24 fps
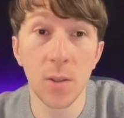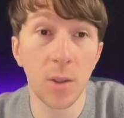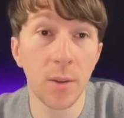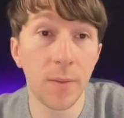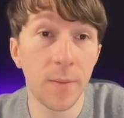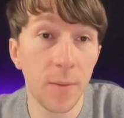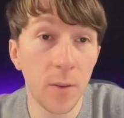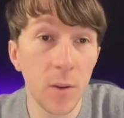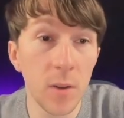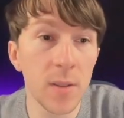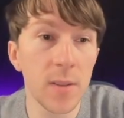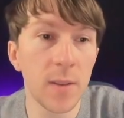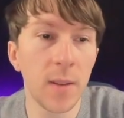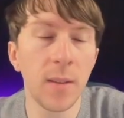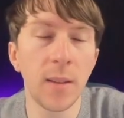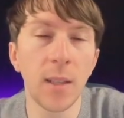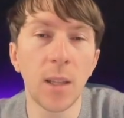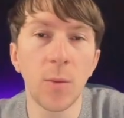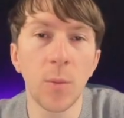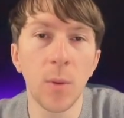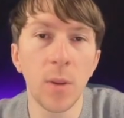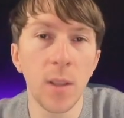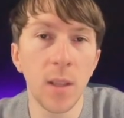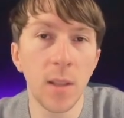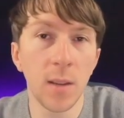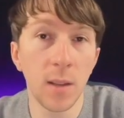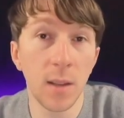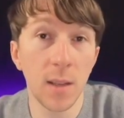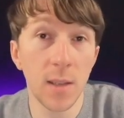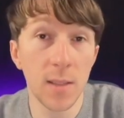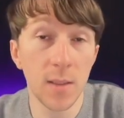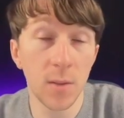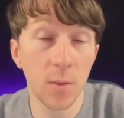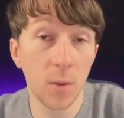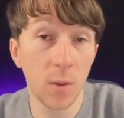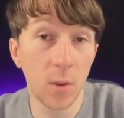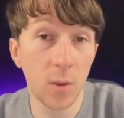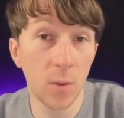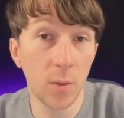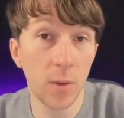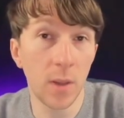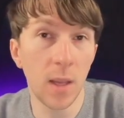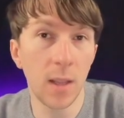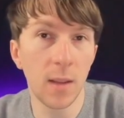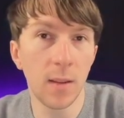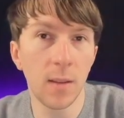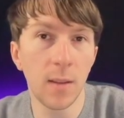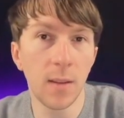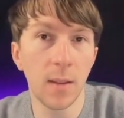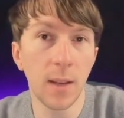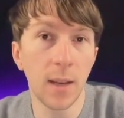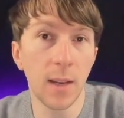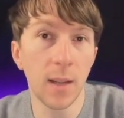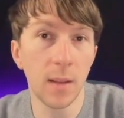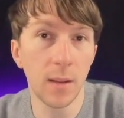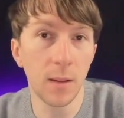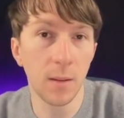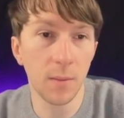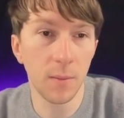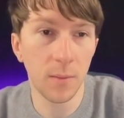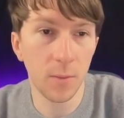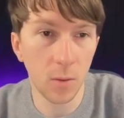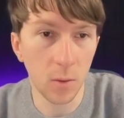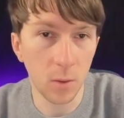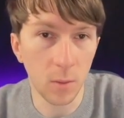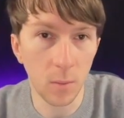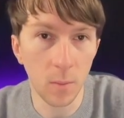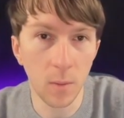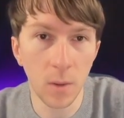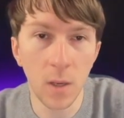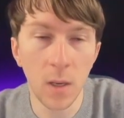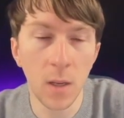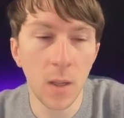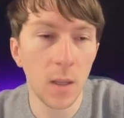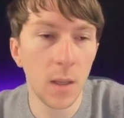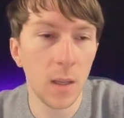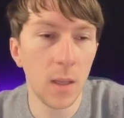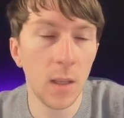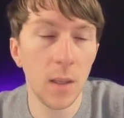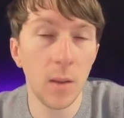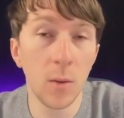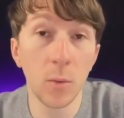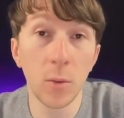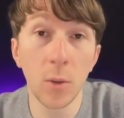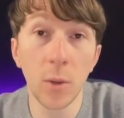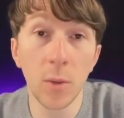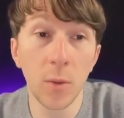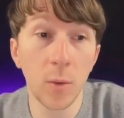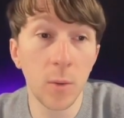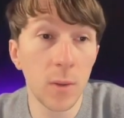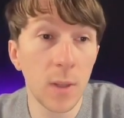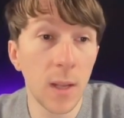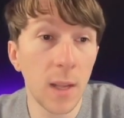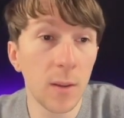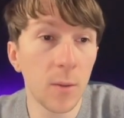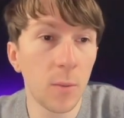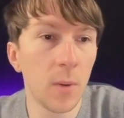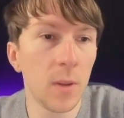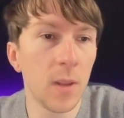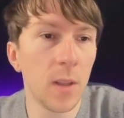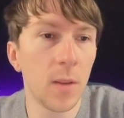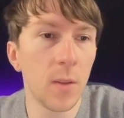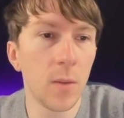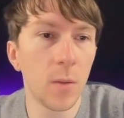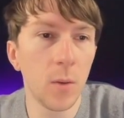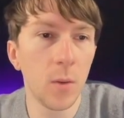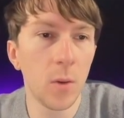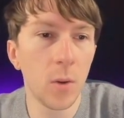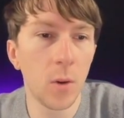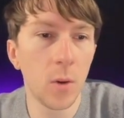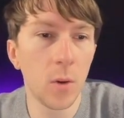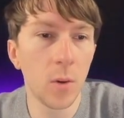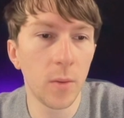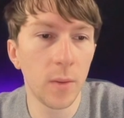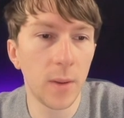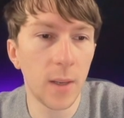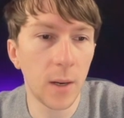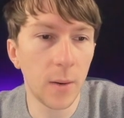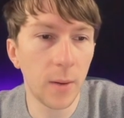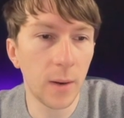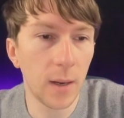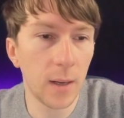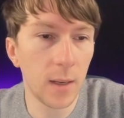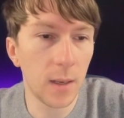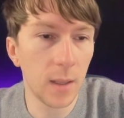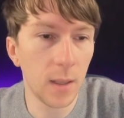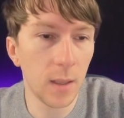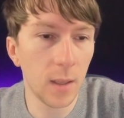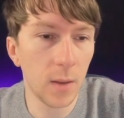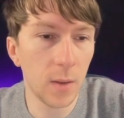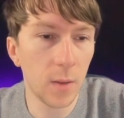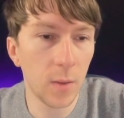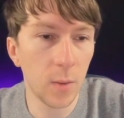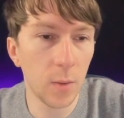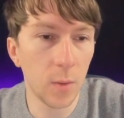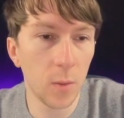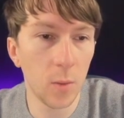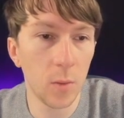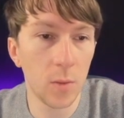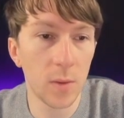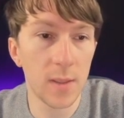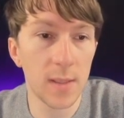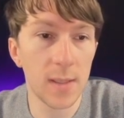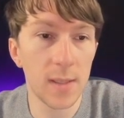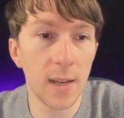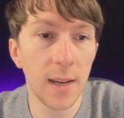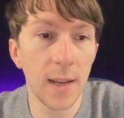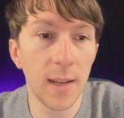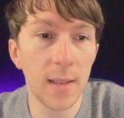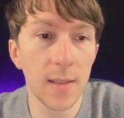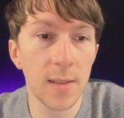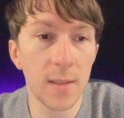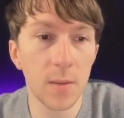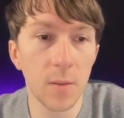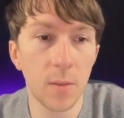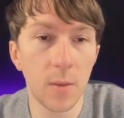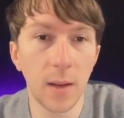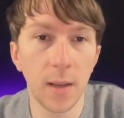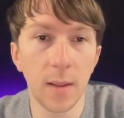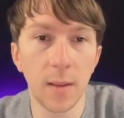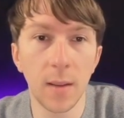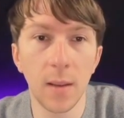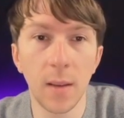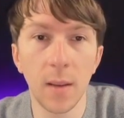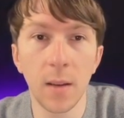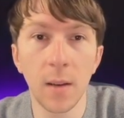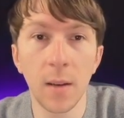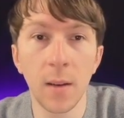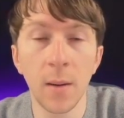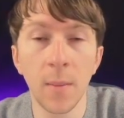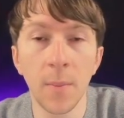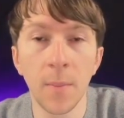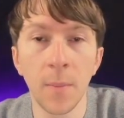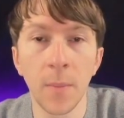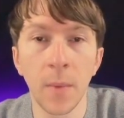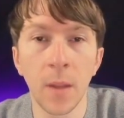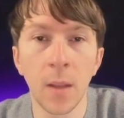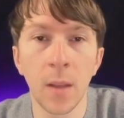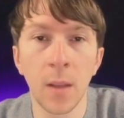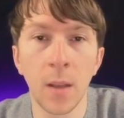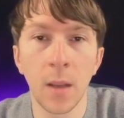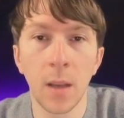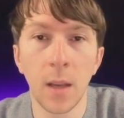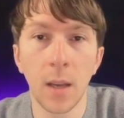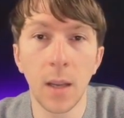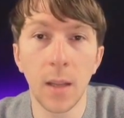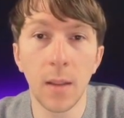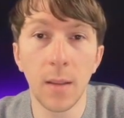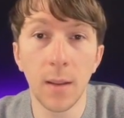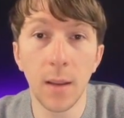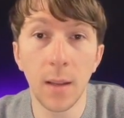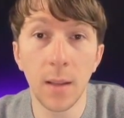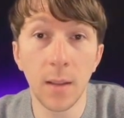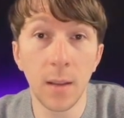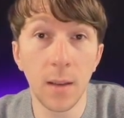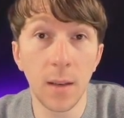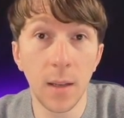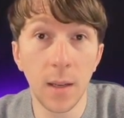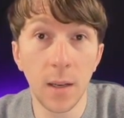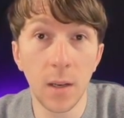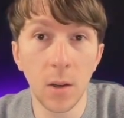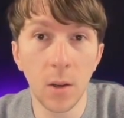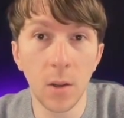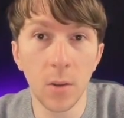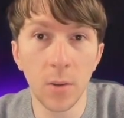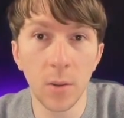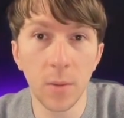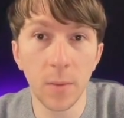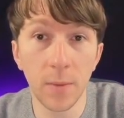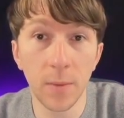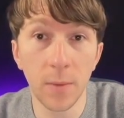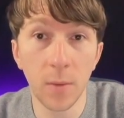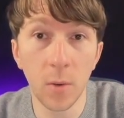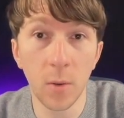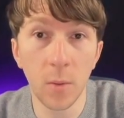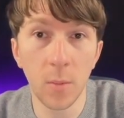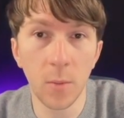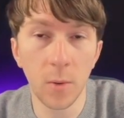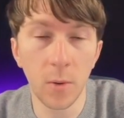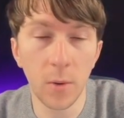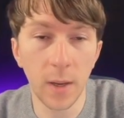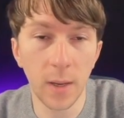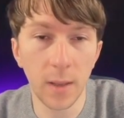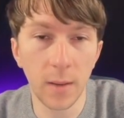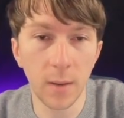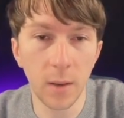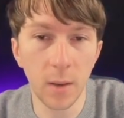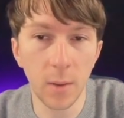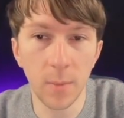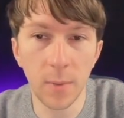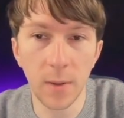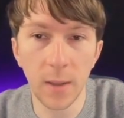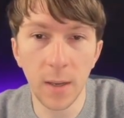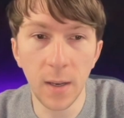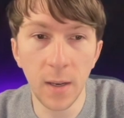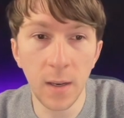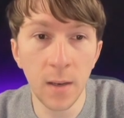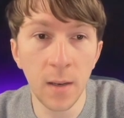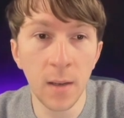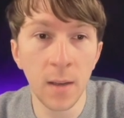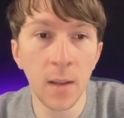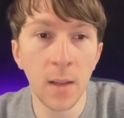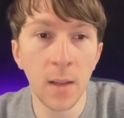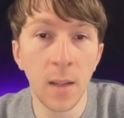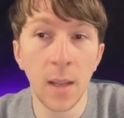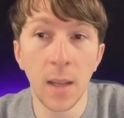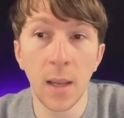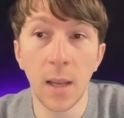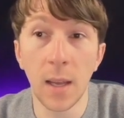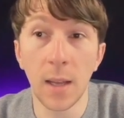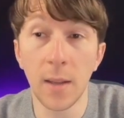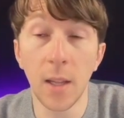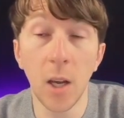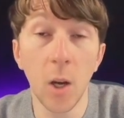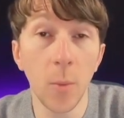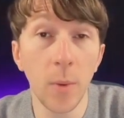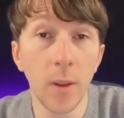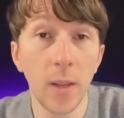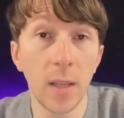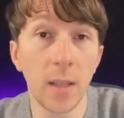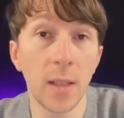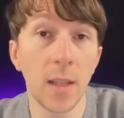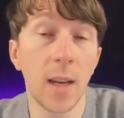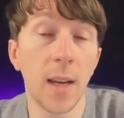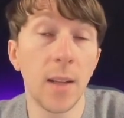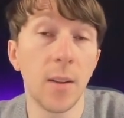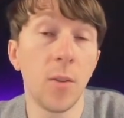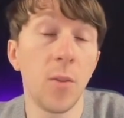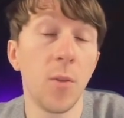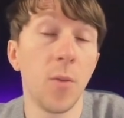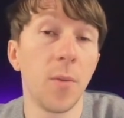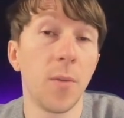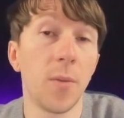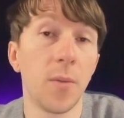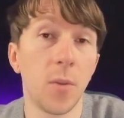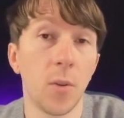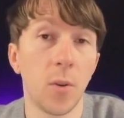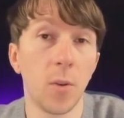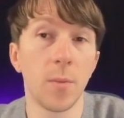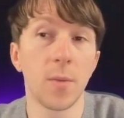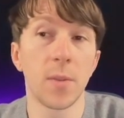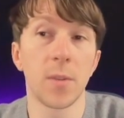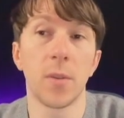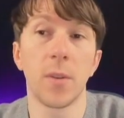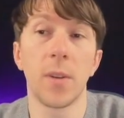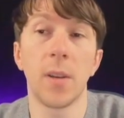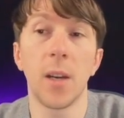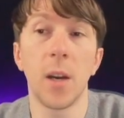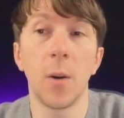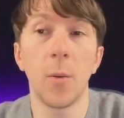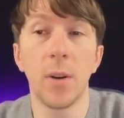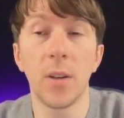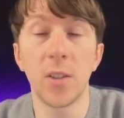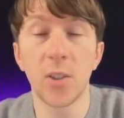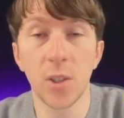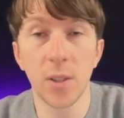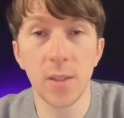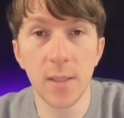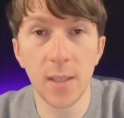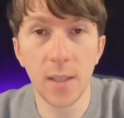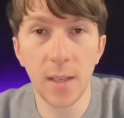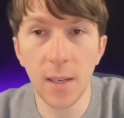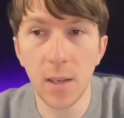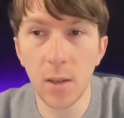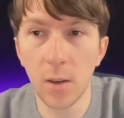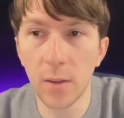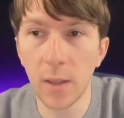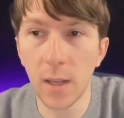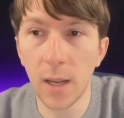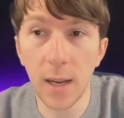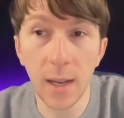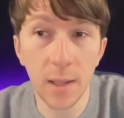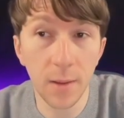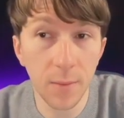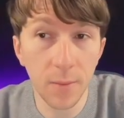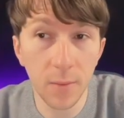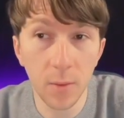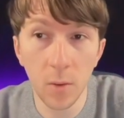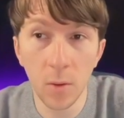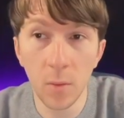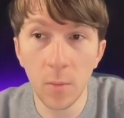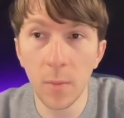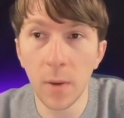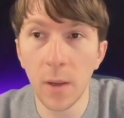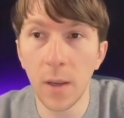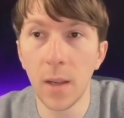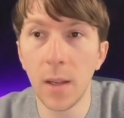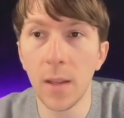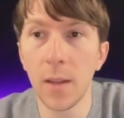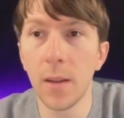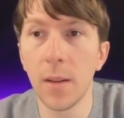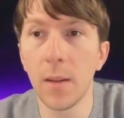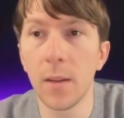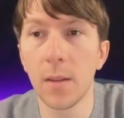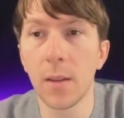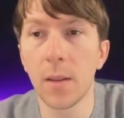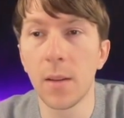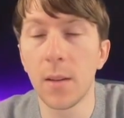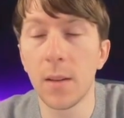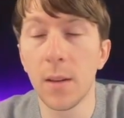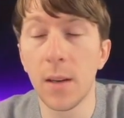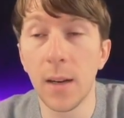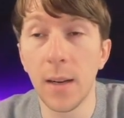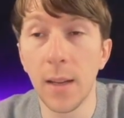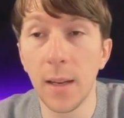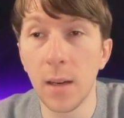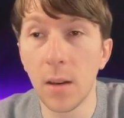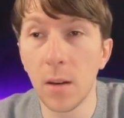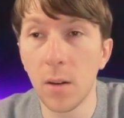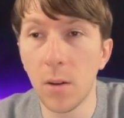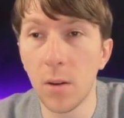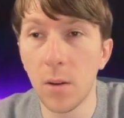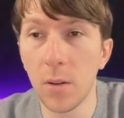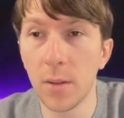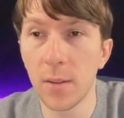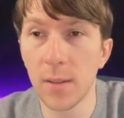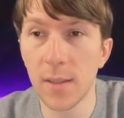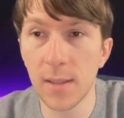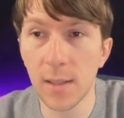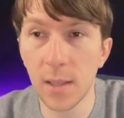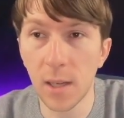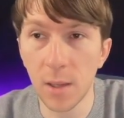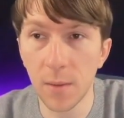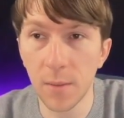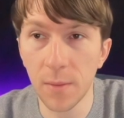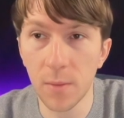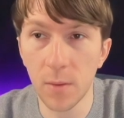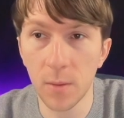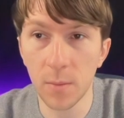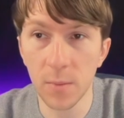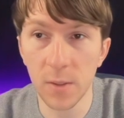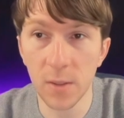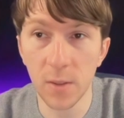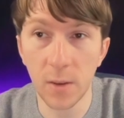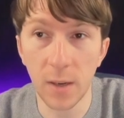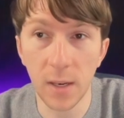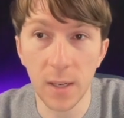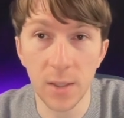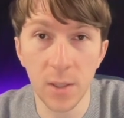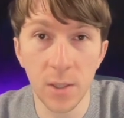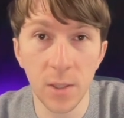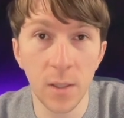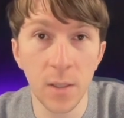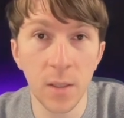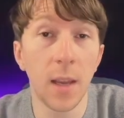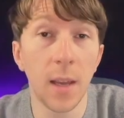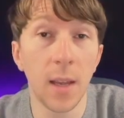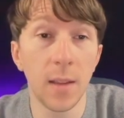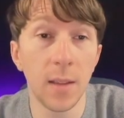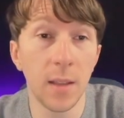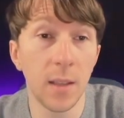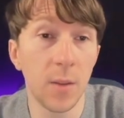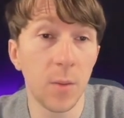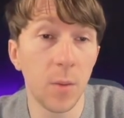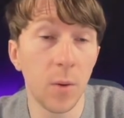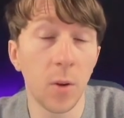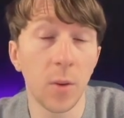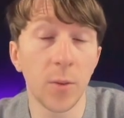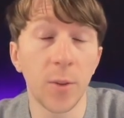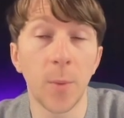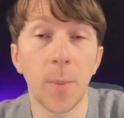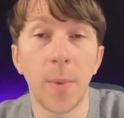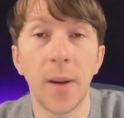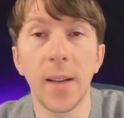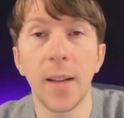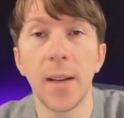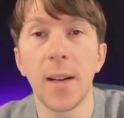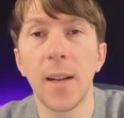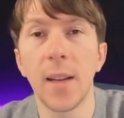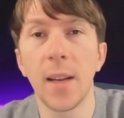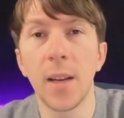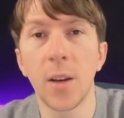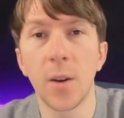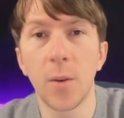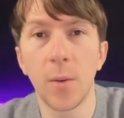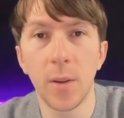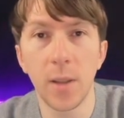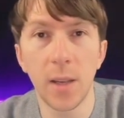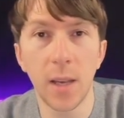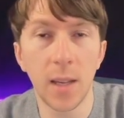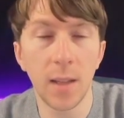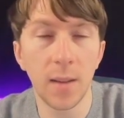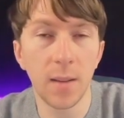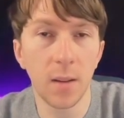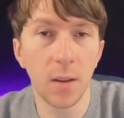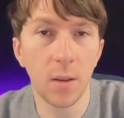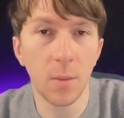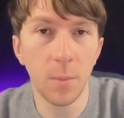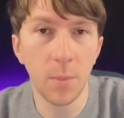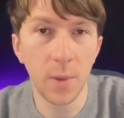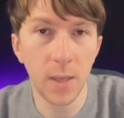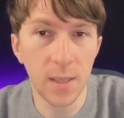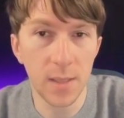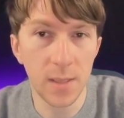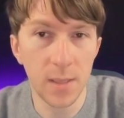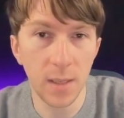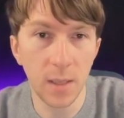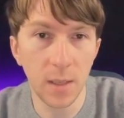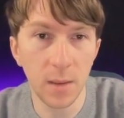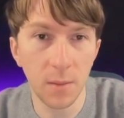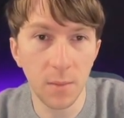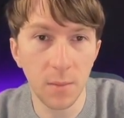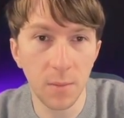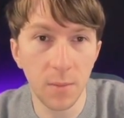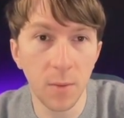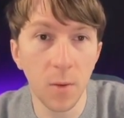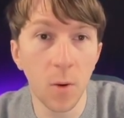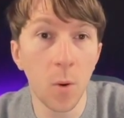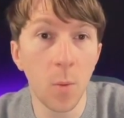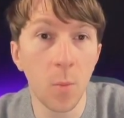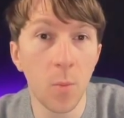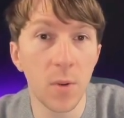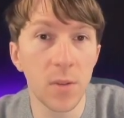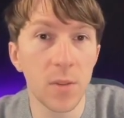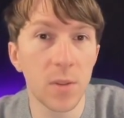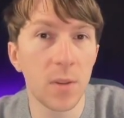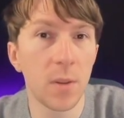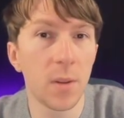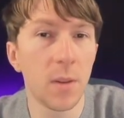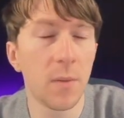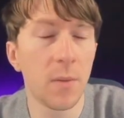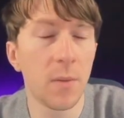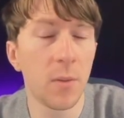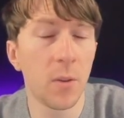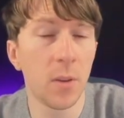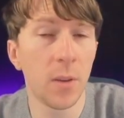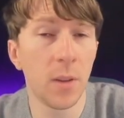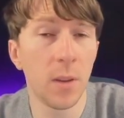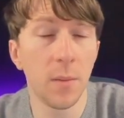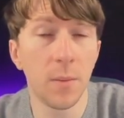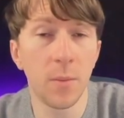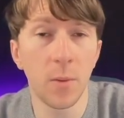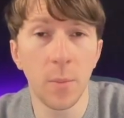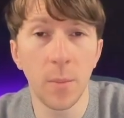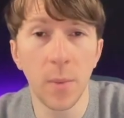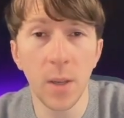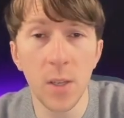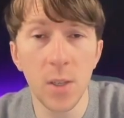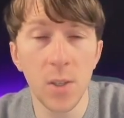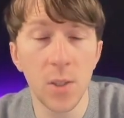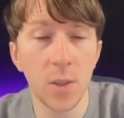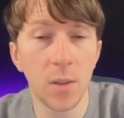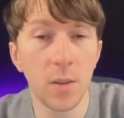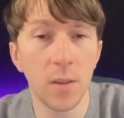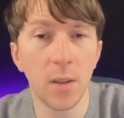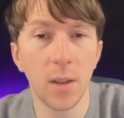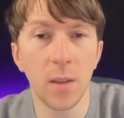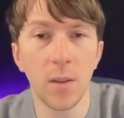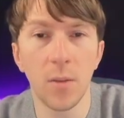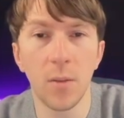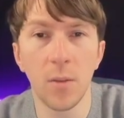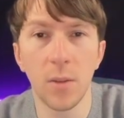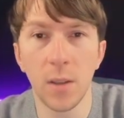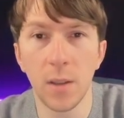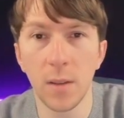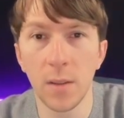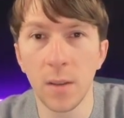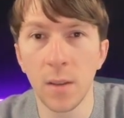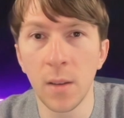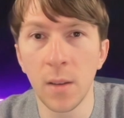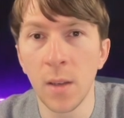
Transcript: the first thing that we need is to create that form. In order to do that, we need to go directly to Sites right here, and then click on the form right up there. And now we can add a new form. So here I will just click on Add Form and click on Start from Scratch. And it will automatically create a basic form with the different information that you need.